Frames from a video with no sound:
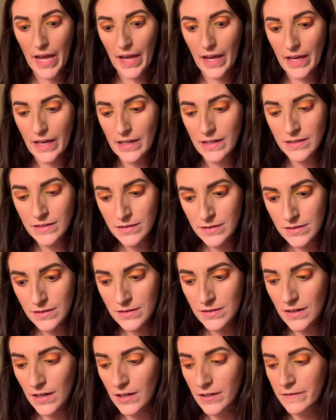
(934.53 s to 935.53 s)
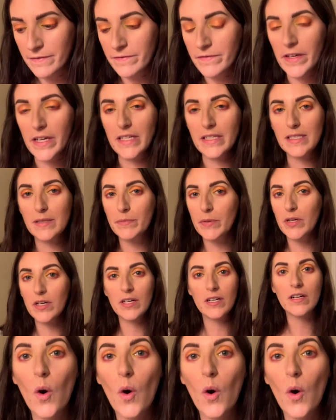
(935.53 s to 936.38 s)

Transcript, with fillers: aunts on Facebook.